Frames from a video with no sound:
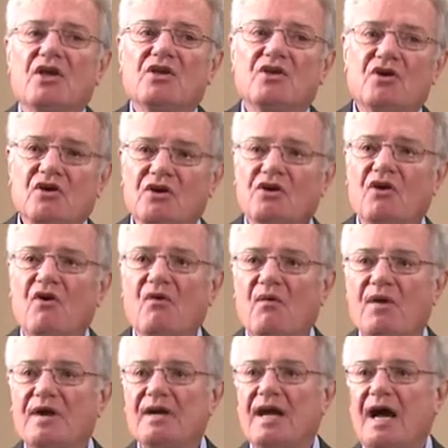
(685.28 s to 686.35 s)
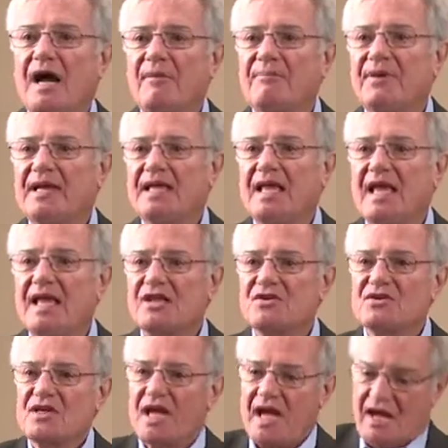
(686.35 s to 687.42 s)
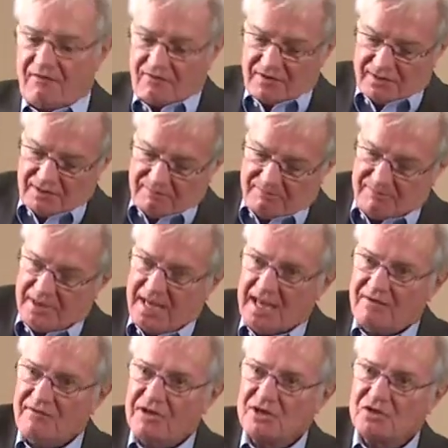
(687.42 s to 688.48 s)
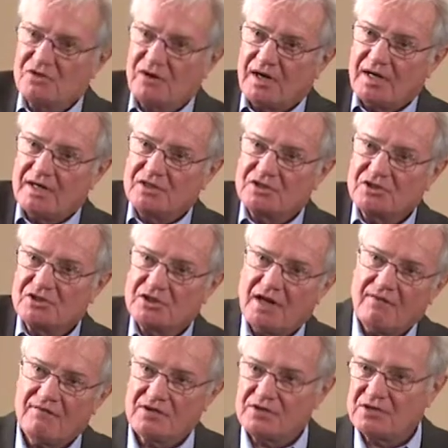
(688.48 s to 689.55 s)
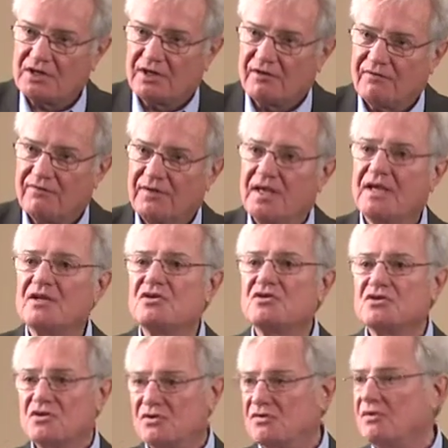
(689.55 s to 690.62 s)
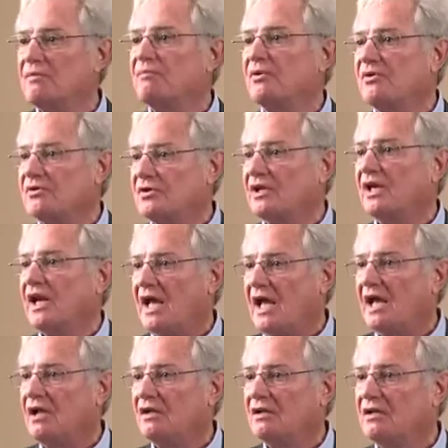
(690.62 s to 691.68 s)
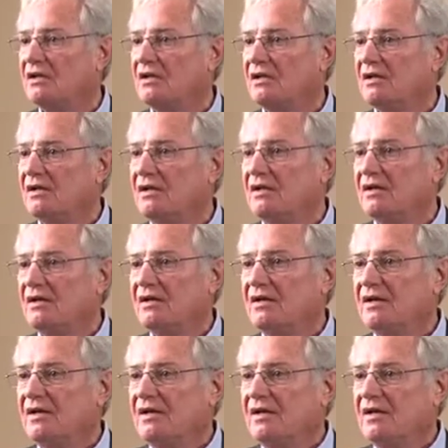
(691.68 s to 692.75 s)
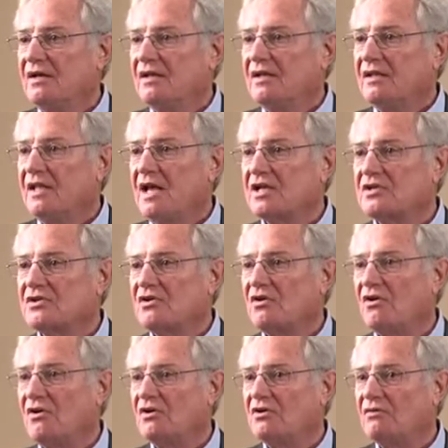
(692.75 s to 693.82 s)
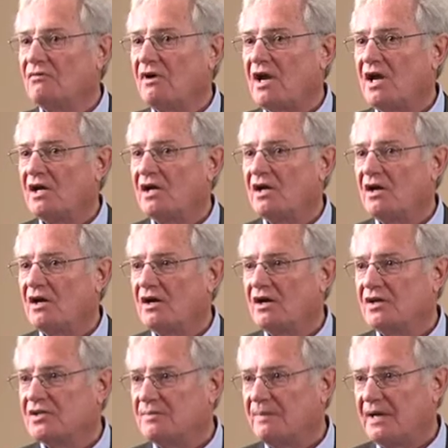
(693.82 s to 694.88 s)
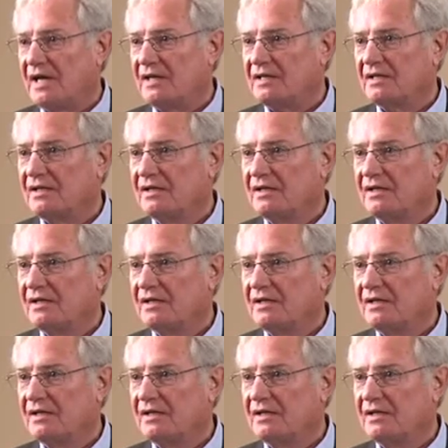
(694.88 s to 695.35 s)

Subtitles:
you're going up against having the baby try to shove itself into the birth canal. That's called a rock and a hard spot.